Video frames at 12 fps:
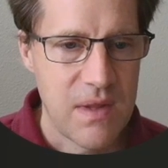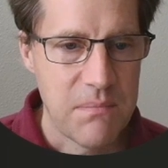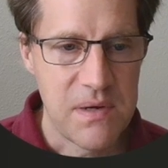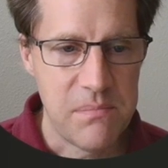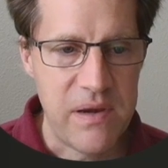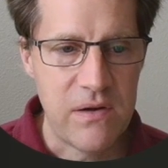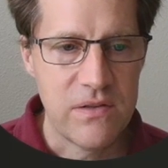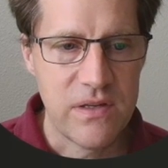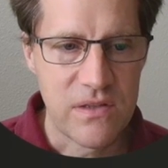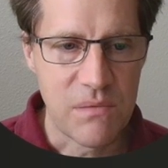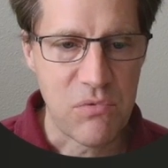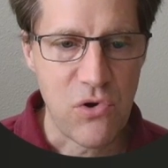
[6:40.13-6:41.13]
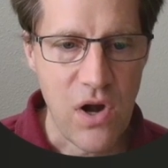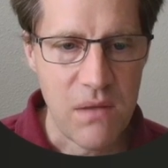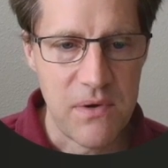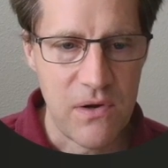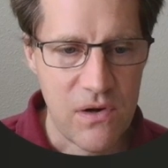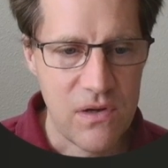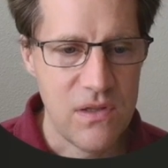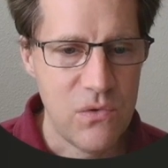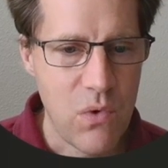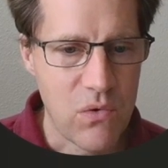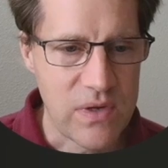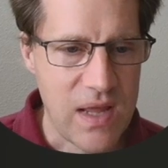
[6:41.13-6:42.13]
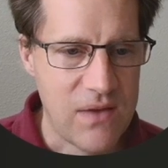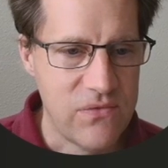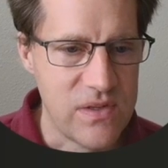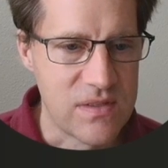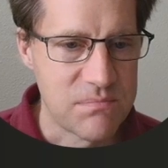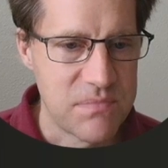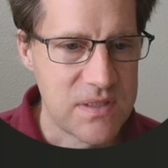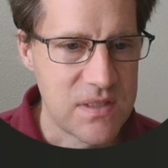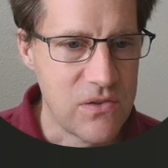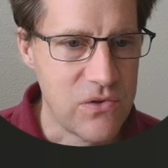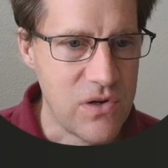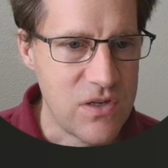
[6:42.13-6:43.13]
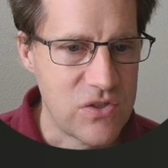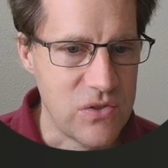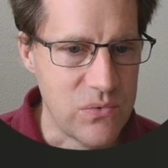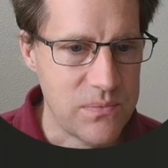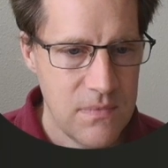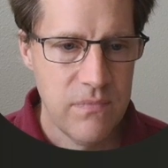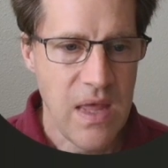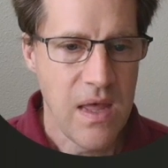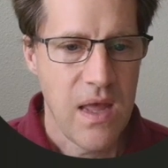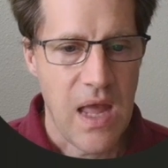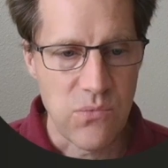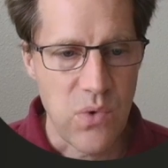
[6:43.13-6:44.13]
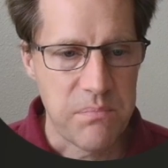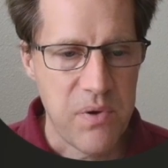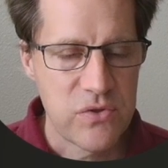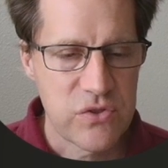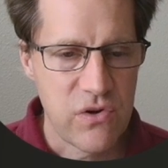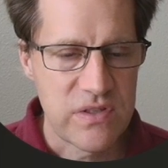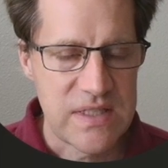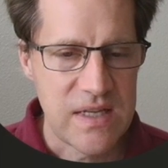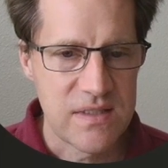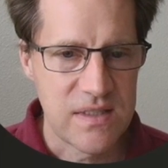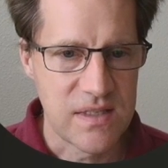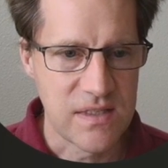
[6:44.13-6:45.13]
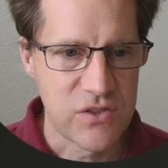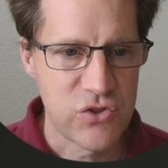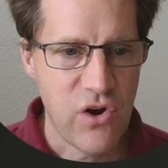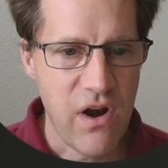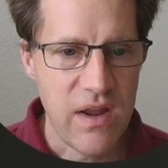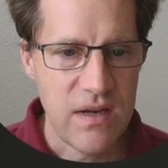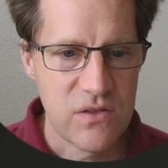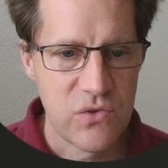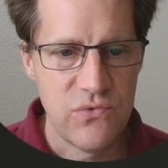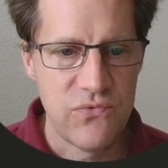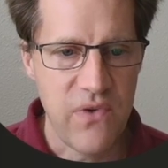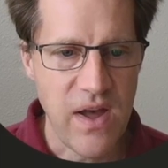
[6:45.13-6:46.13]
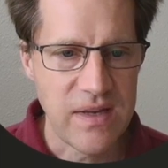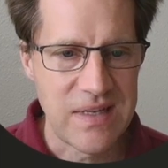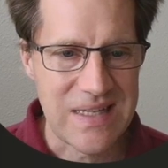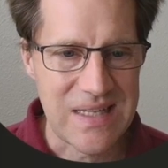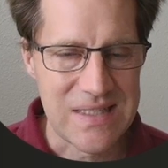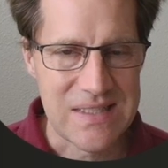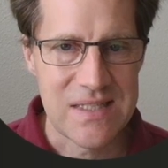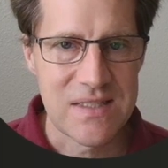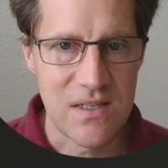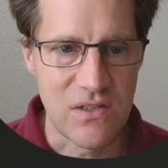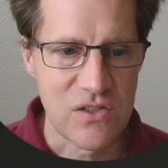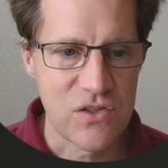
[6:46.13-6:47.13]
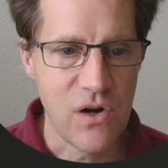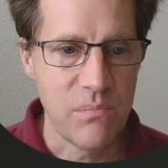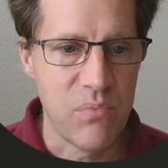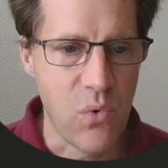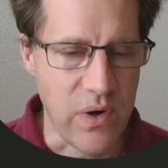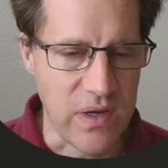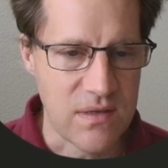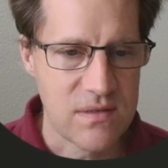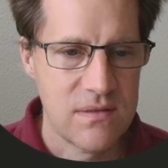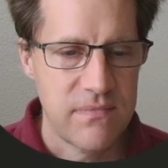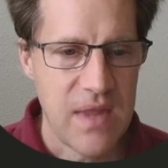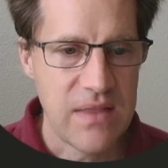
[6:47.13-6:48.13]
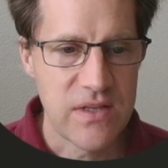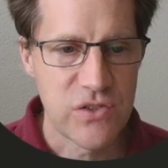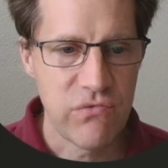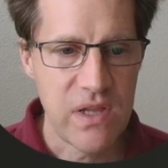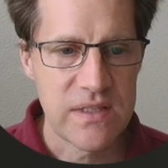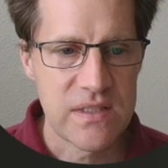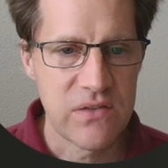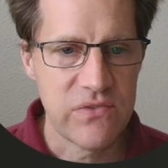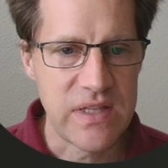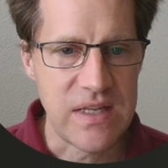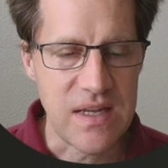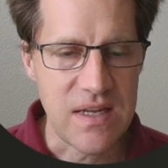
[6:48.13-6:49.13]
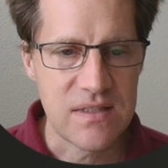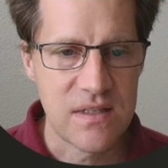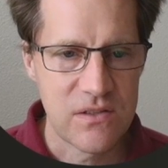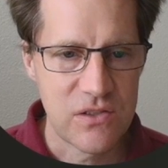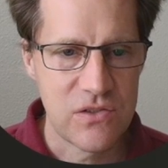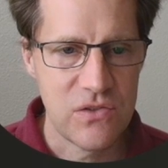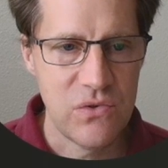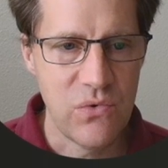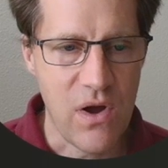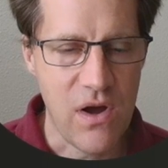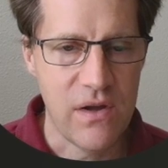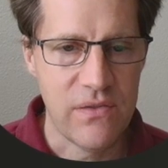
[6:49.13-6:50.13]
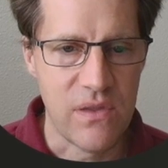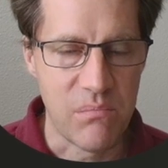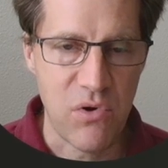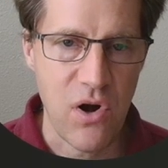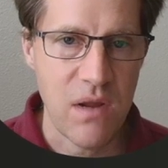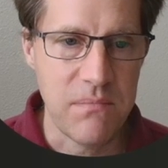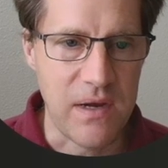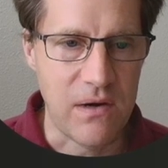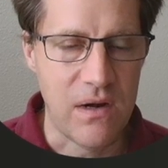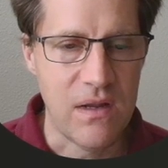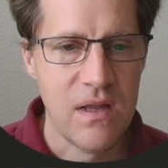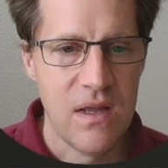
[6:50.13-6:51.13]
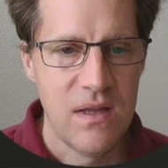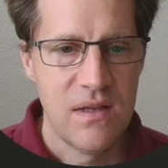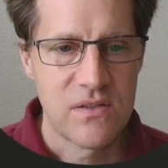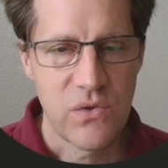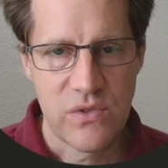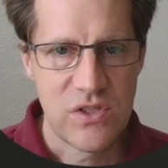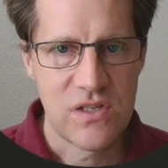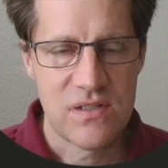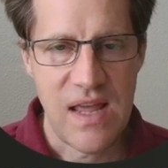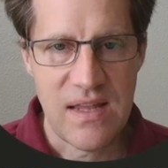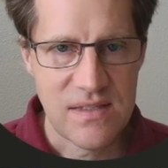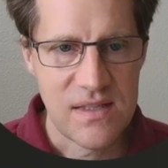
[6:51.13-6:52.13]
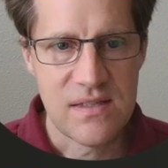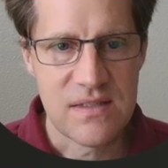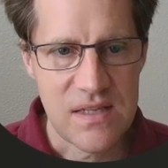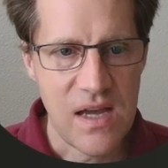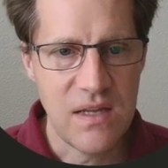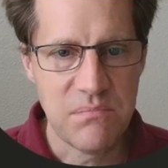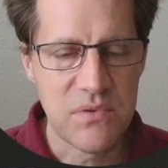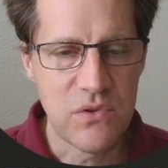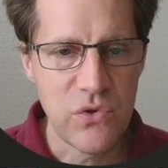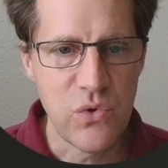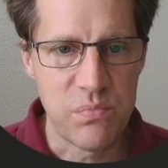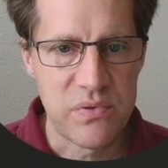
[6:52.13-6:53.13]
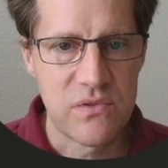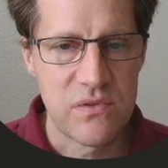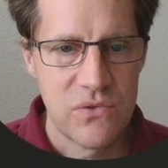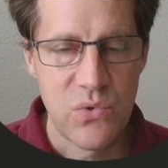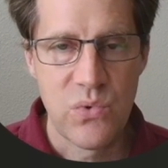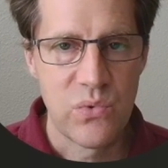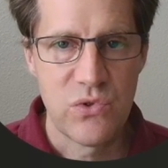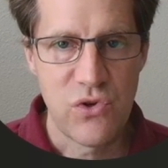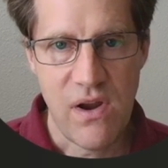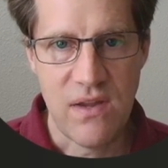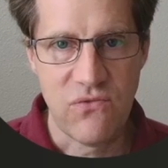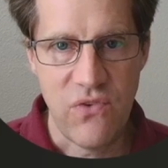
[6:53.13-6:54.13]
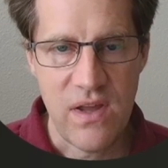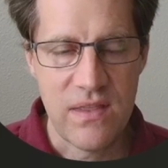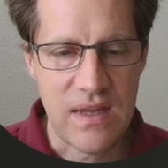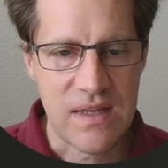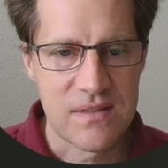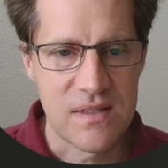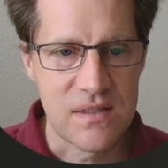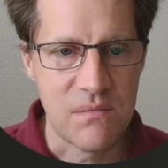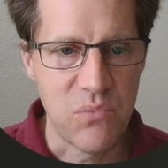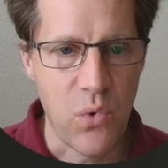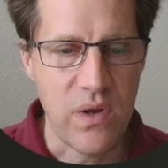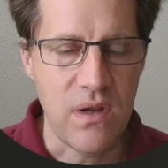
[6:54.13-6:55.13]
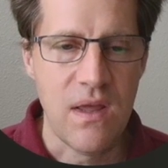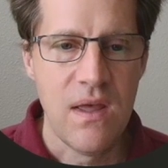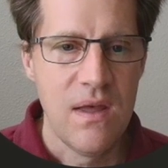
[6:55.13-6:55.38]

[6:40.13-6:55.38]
But apparently in the primary, you won't have this particular issue. And what Postgres does is it's trying to find a consistent start point. And that's relatively easy to do on the primary. So it just has this type loop to try and find that consistent point.